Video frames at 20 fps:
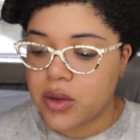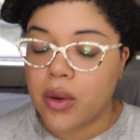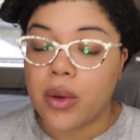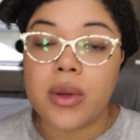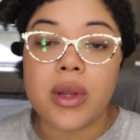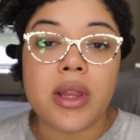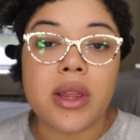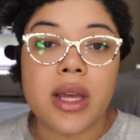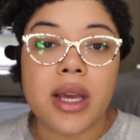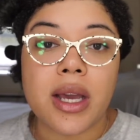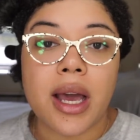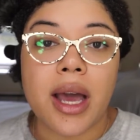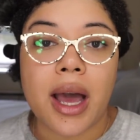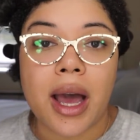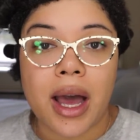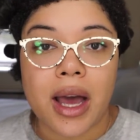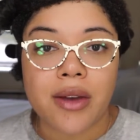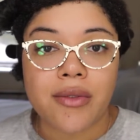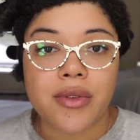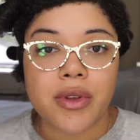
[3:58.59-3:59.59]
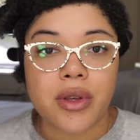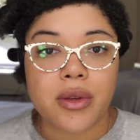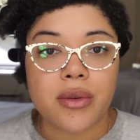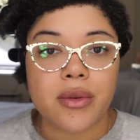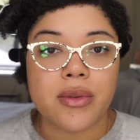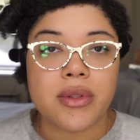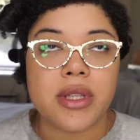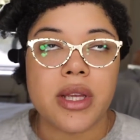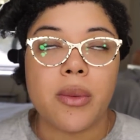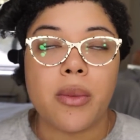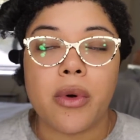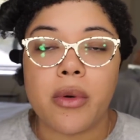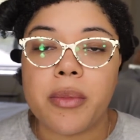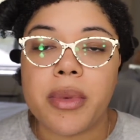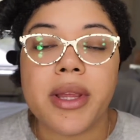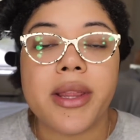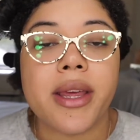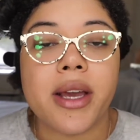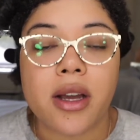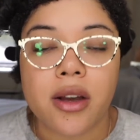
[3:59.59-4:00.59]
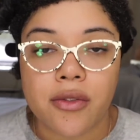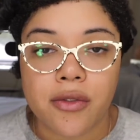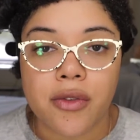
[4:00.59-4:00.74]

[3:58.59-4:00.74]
The only thing I have used that won't be like a